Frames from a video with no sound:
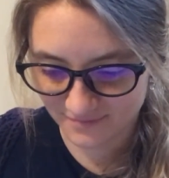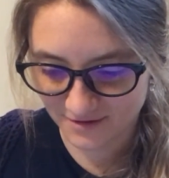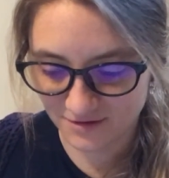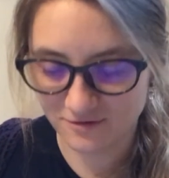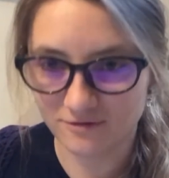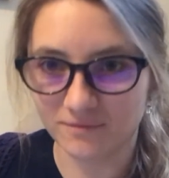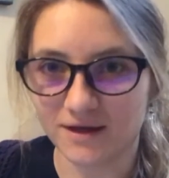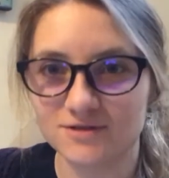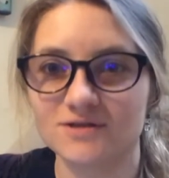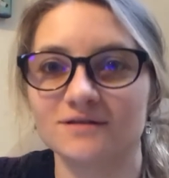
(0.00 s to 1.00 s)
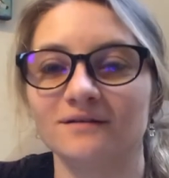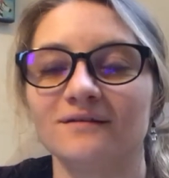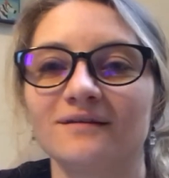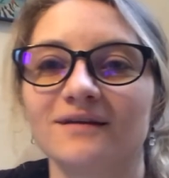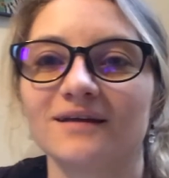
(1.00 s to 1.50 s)
Can you imagine
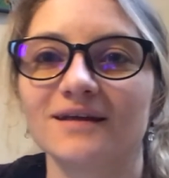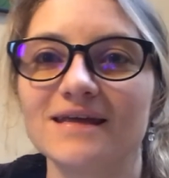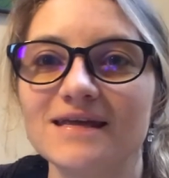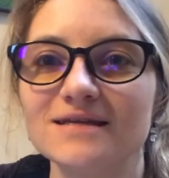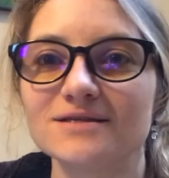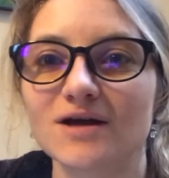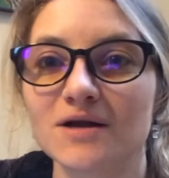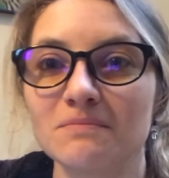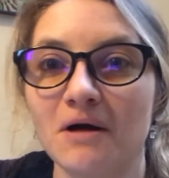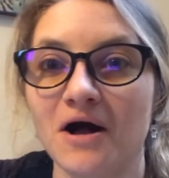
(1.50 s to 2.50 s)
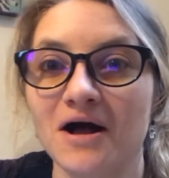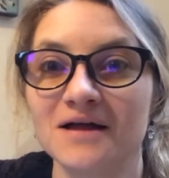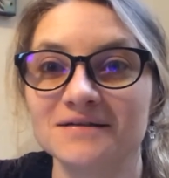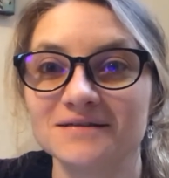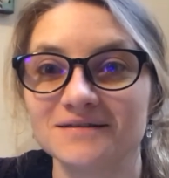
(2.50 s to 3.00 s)
geese on a
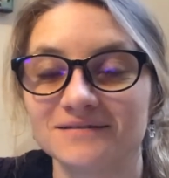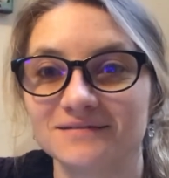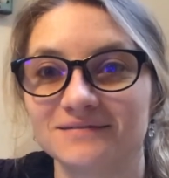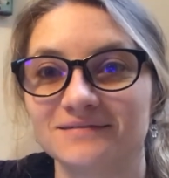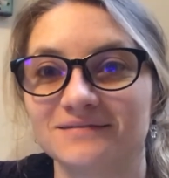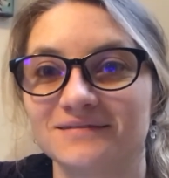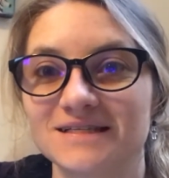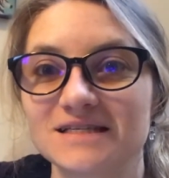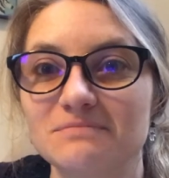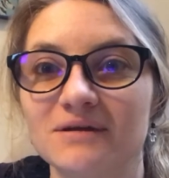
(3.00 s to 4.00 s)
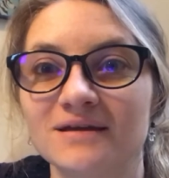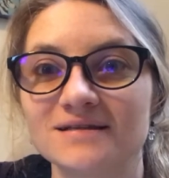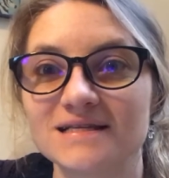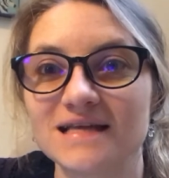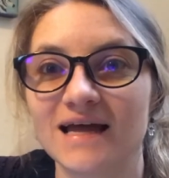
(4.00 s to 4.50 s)
pond, slipping and
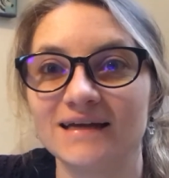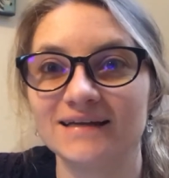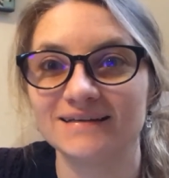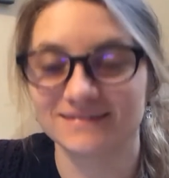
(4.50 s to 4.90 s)
sliding?